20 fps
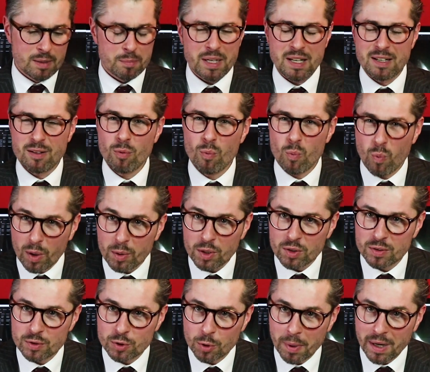But I don't
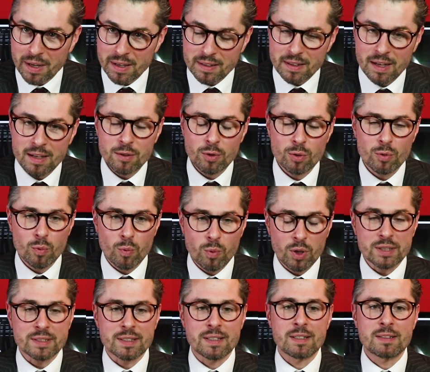want to buy it. I don't
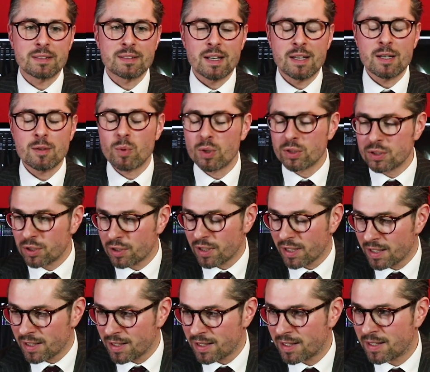want it. I want to
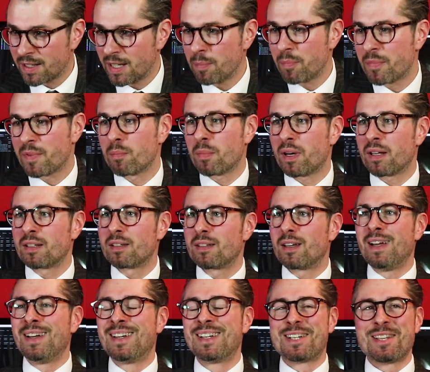keep the money.